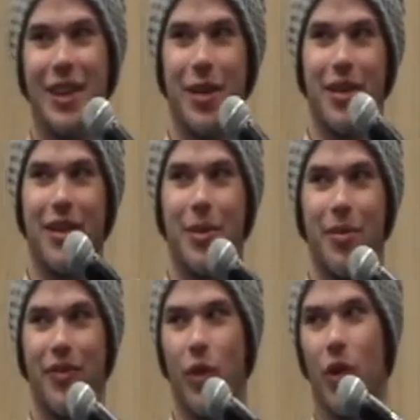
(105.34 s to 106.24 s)
That'd,
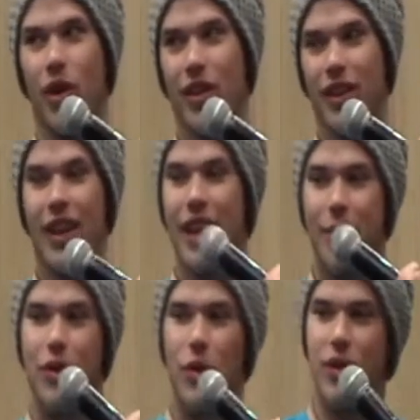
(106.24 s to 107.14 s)
that'd be four. That, would be 4
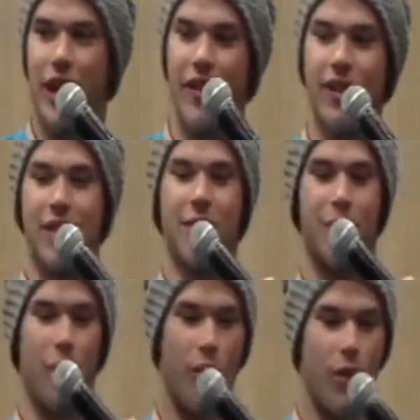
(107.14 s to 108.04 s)
that would be cool to have like
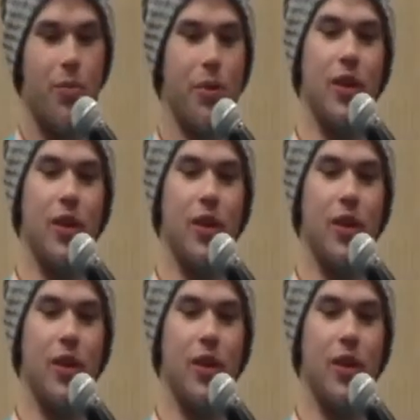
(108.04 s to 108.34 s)
a whole